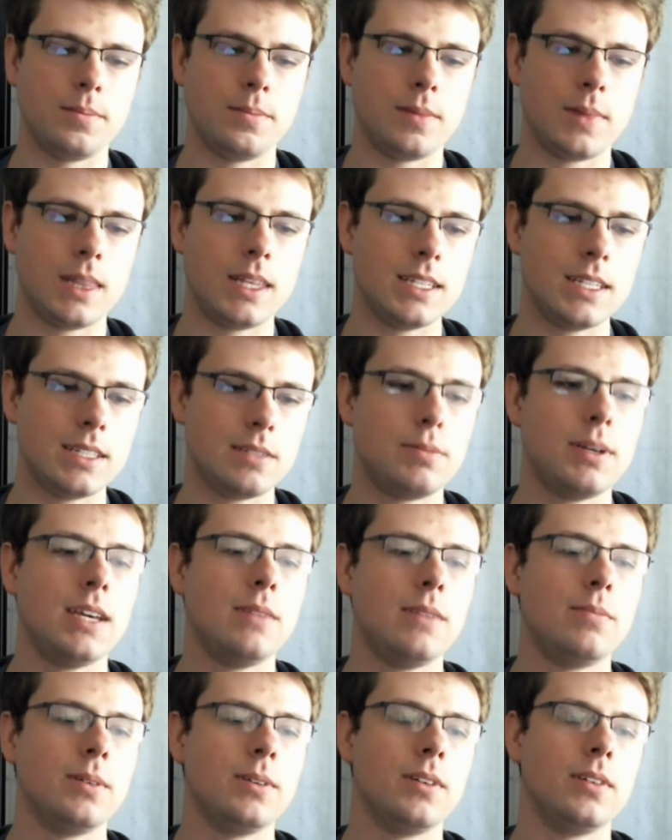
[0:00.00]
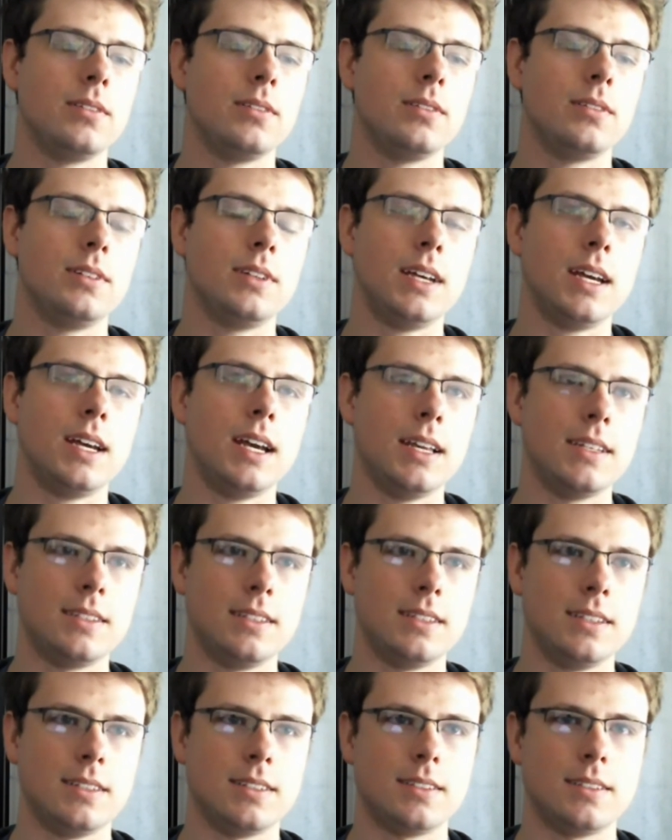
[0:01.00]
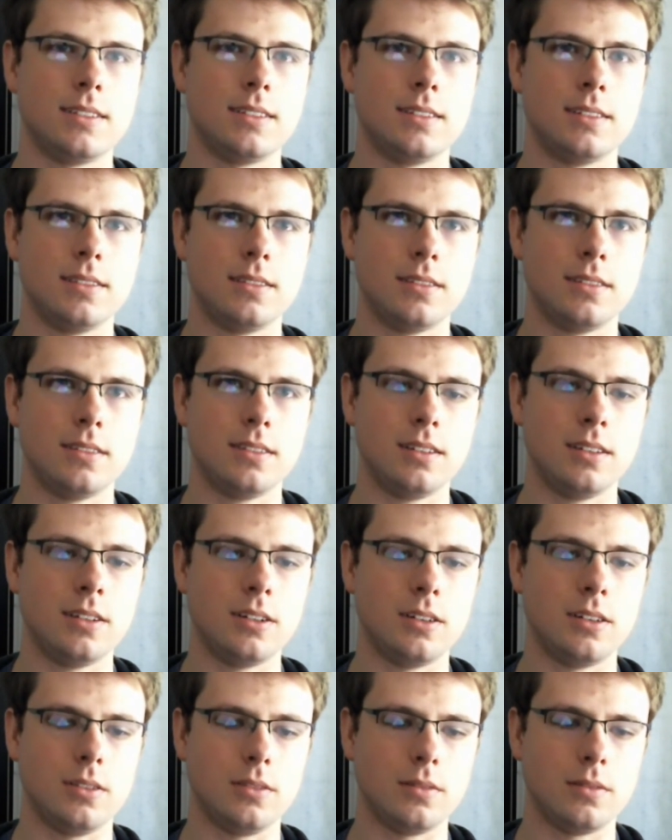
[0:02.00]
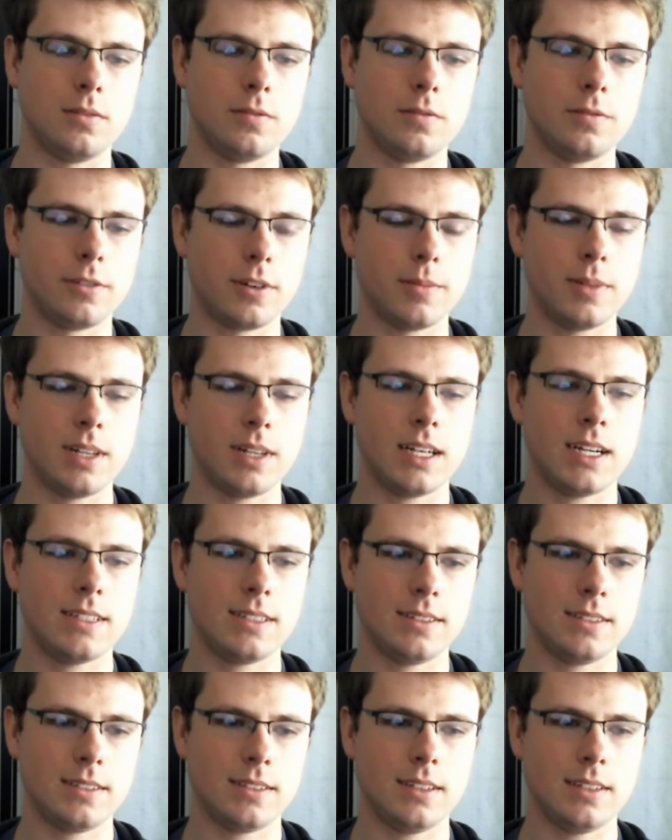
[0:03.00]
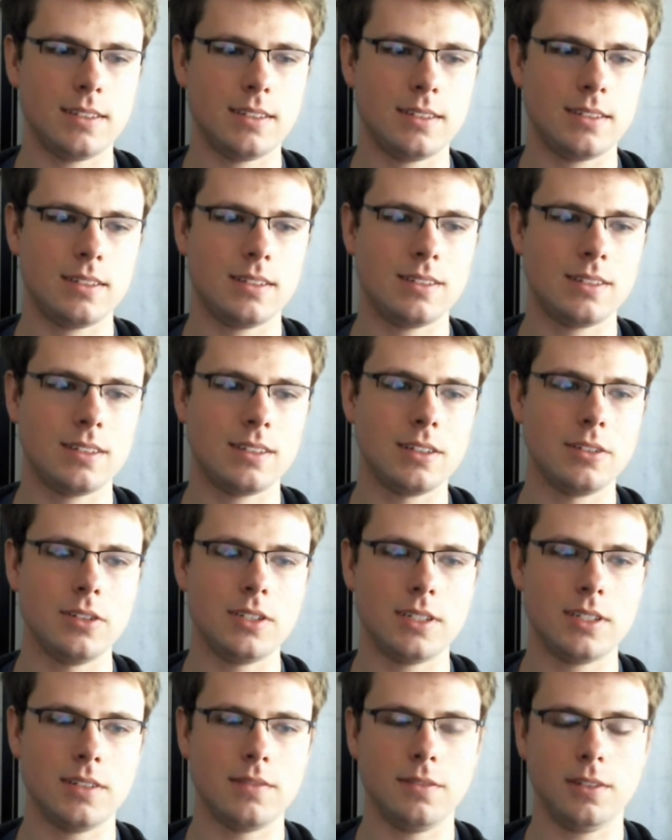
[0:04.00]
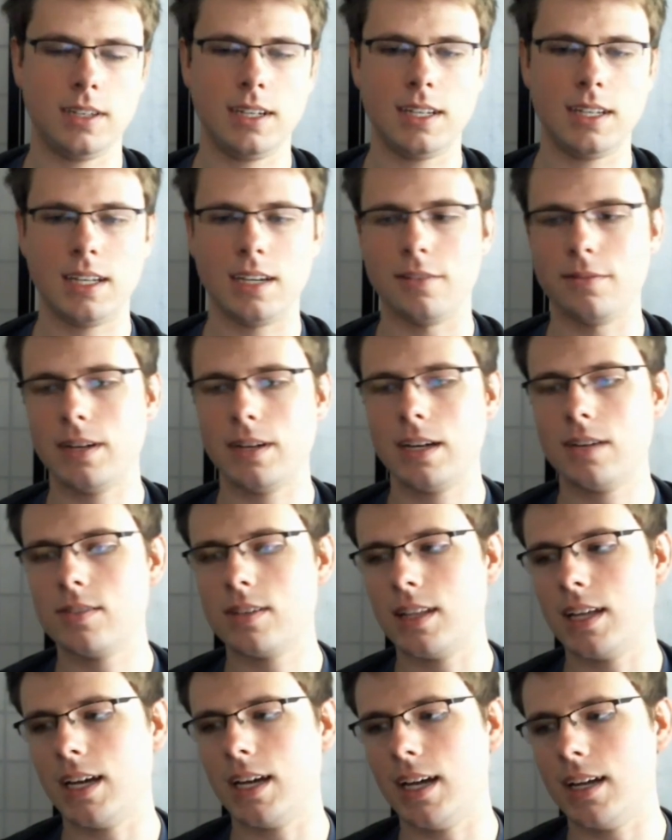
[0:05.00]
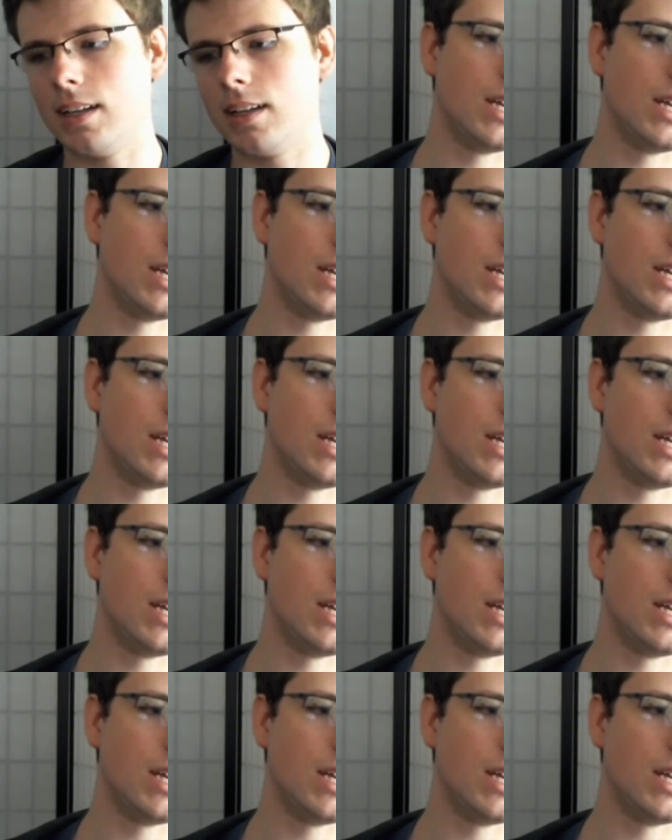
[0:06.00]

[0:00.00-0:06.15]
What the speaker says: this paper has this, formalizes this solution for getting around that.